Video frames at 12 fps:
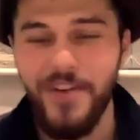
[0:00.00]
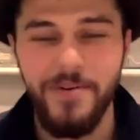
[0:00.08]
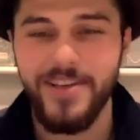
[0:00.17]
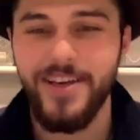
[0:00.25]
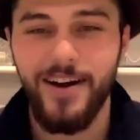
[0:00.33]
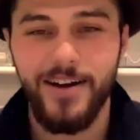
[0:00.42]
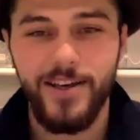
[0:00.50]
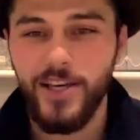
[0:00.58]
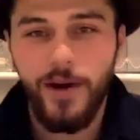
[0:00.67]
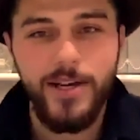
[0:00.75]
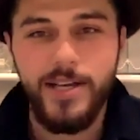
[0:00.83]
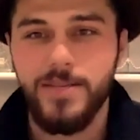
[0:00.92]
younger you,
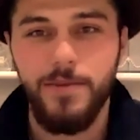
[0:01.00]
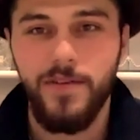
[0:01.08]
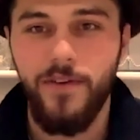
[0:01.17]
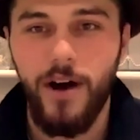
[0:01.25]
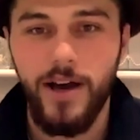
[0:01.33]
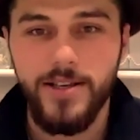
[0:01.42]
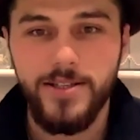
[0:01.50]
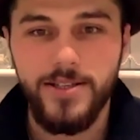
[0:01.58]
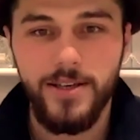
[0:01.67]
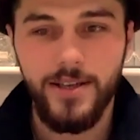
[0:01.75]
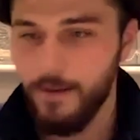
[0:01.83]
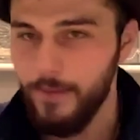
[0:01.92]
I need some
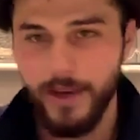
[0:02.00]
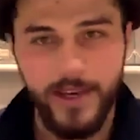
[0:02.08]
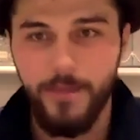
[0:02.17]
advice. Give me